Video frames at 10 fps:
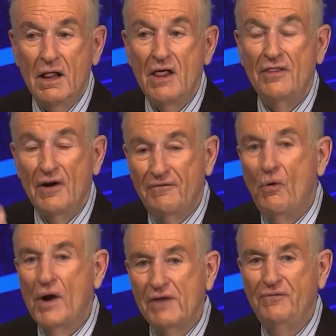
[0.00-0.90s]
the
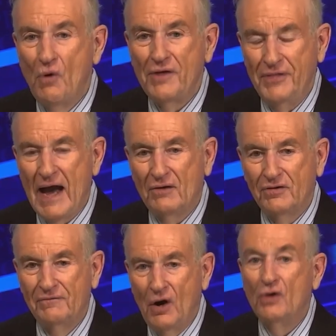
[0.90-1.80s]
44,000
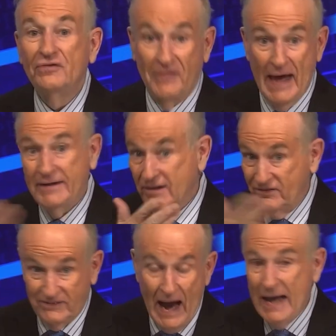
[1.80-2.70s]
votes that
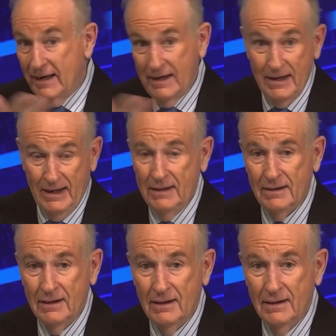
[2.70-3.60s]
decided it
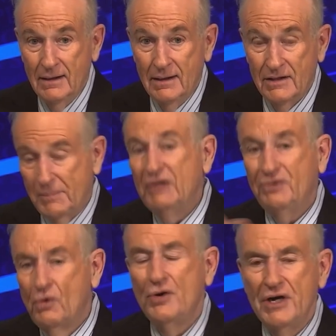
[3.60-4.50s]
to be
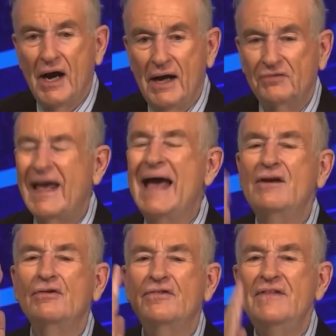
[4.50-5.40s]
scrutinized. And
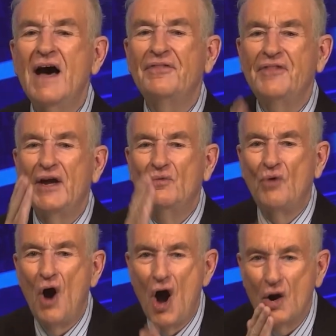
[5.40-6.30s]
there's nothing
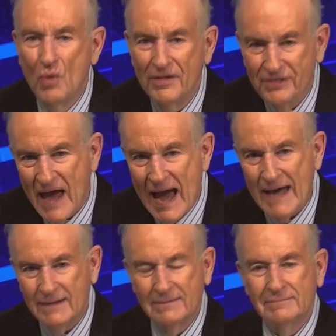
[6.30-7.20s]
wrong with that.
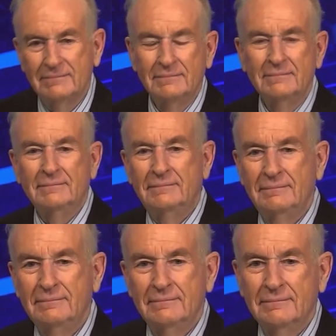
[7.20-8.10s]

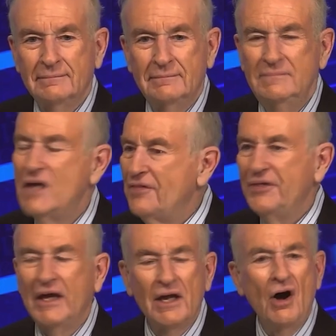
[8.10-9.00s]

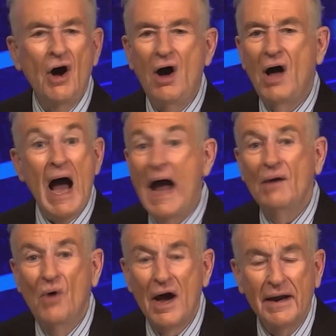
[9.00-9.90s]
Nothing at all. I
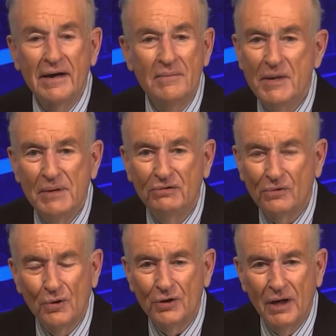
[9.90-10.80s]
wanted them to be
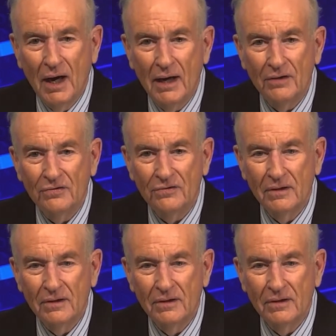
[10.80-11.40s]
scrutinized.